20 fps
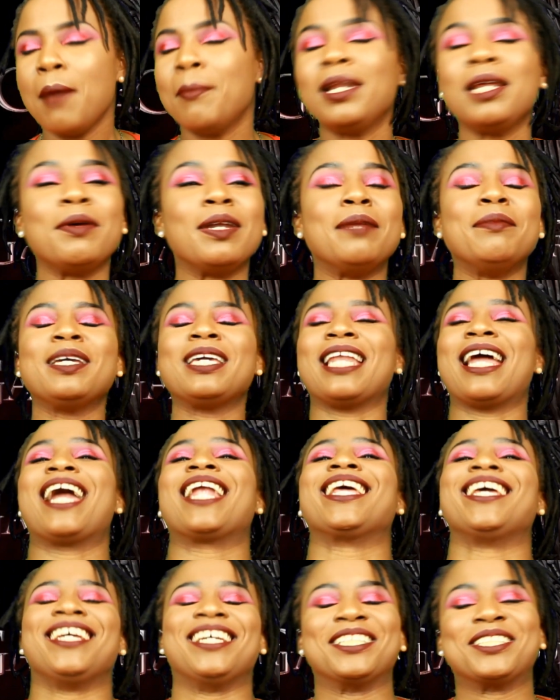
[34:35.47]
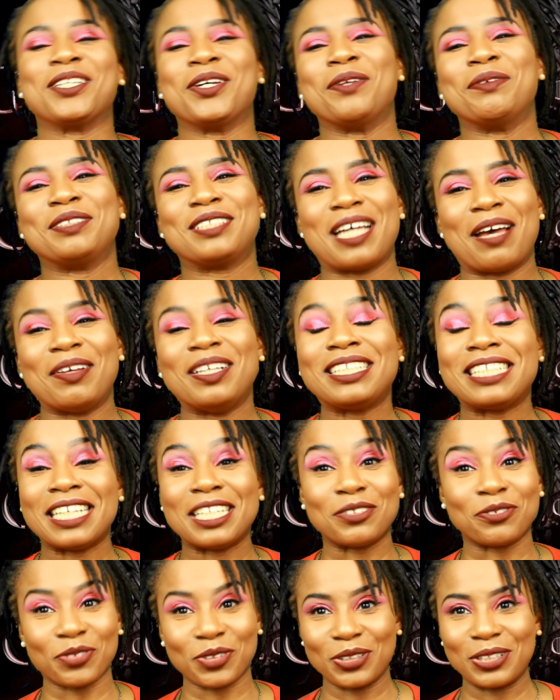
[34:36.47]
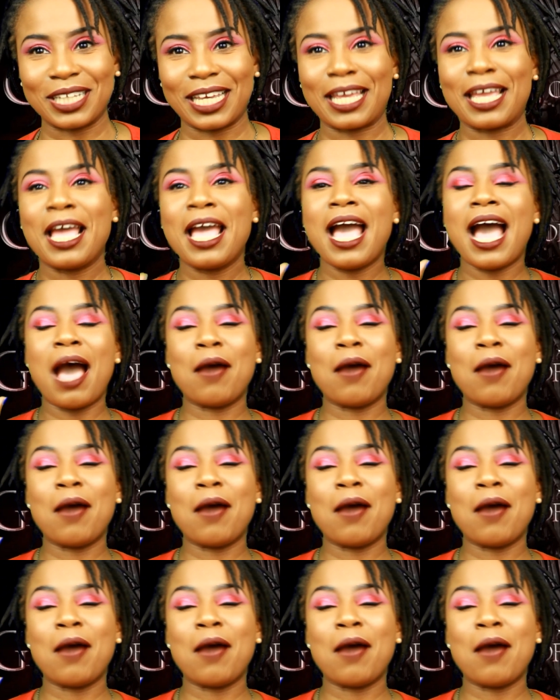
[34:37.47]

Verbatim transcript: But anyway, let me get out of here. So let me stop. It's, it's real late.